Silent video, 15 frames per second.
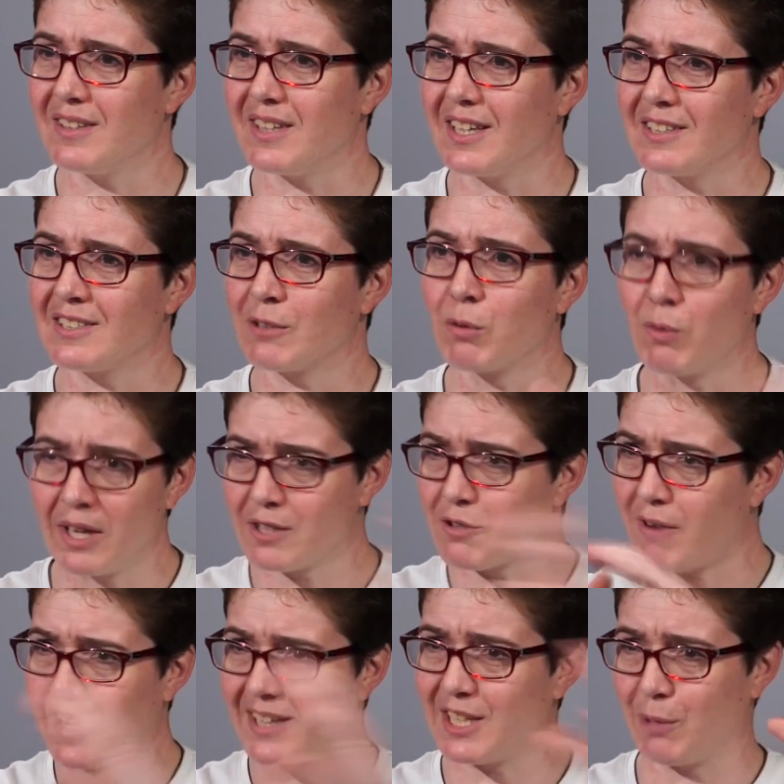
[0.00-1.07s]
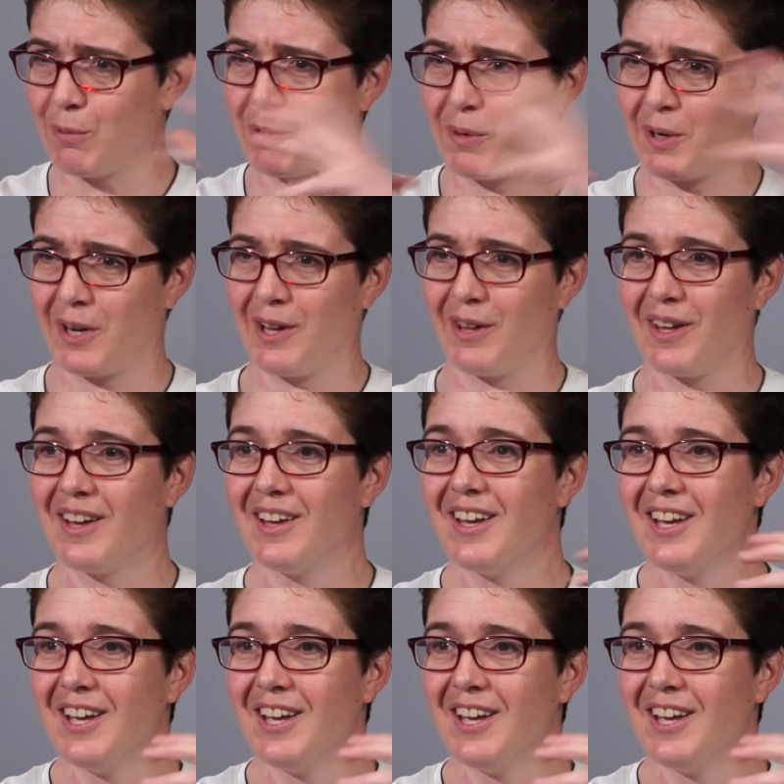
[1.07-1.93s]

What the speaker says: things, they're all interacting with one another.